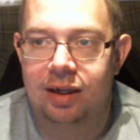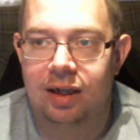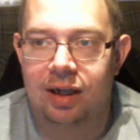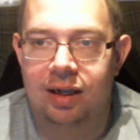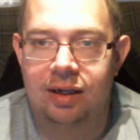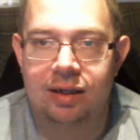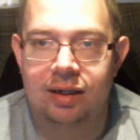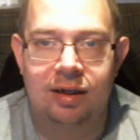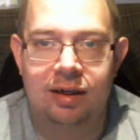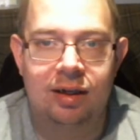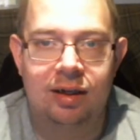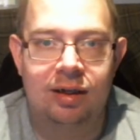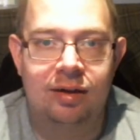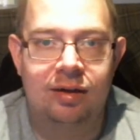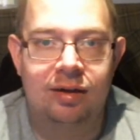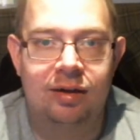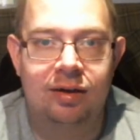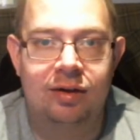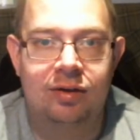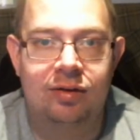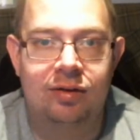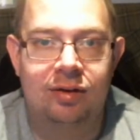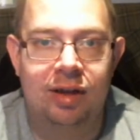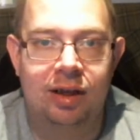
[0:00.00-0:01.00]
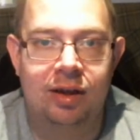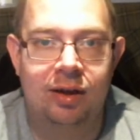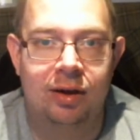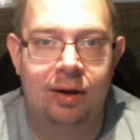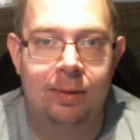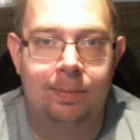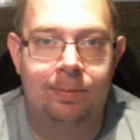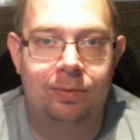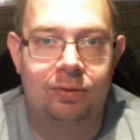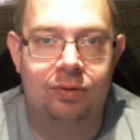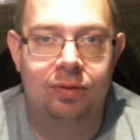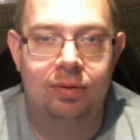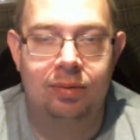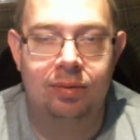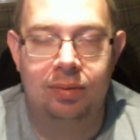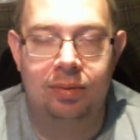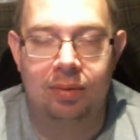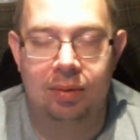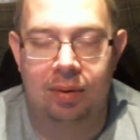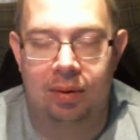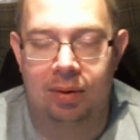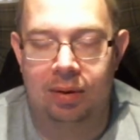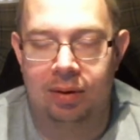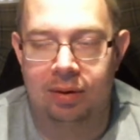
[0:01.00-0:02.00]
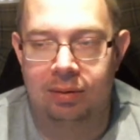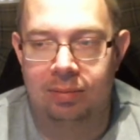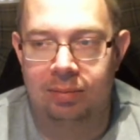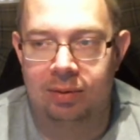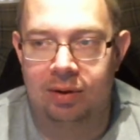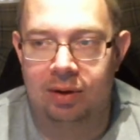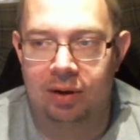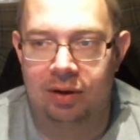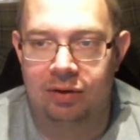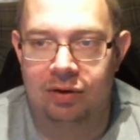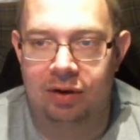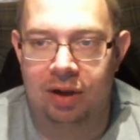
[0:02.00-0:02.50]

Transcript: I didn't stay up too long because